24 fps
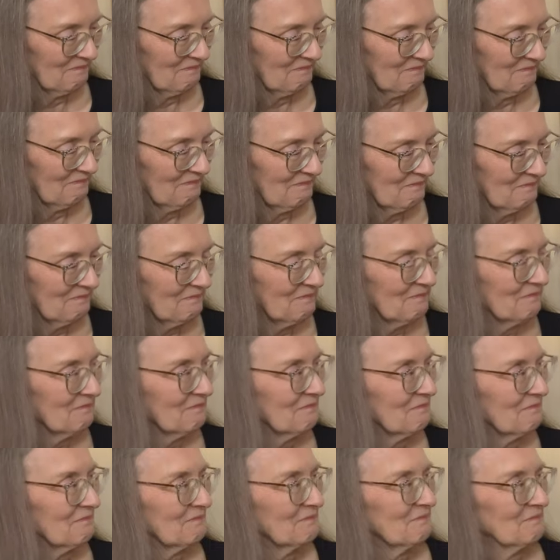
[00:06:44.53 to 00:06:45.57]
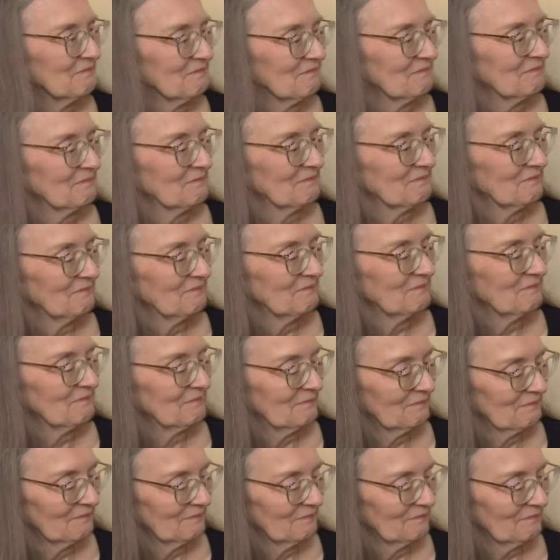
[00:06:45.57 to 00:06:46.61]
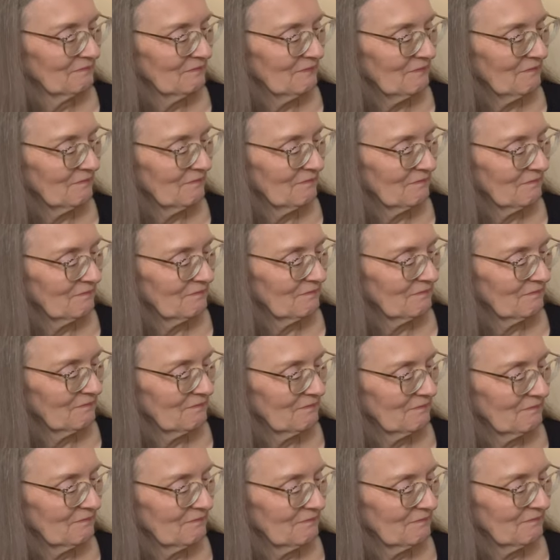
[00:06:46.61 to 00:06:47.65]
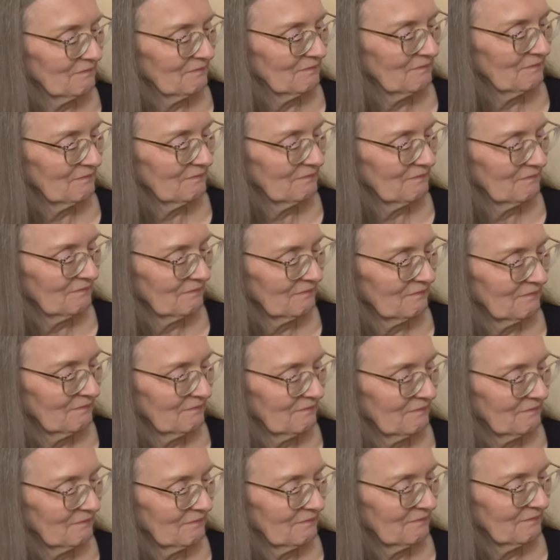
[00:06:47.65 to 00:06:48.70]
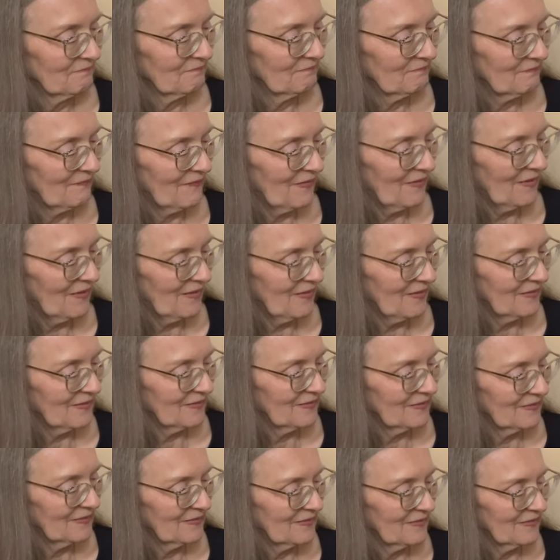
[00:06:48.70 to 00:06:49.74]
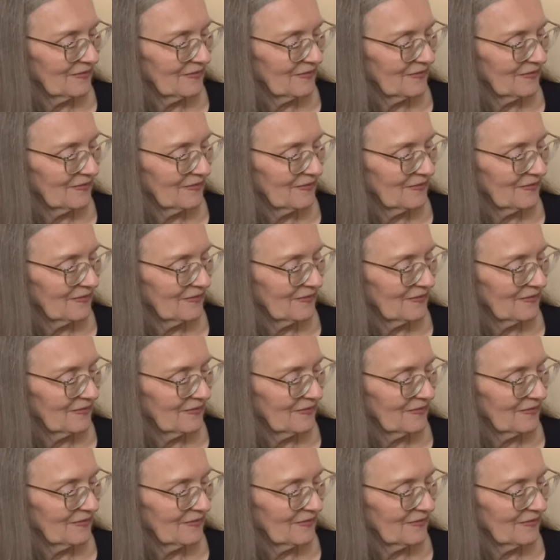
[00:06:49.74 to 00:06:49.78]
No words are spoken by the person on screen.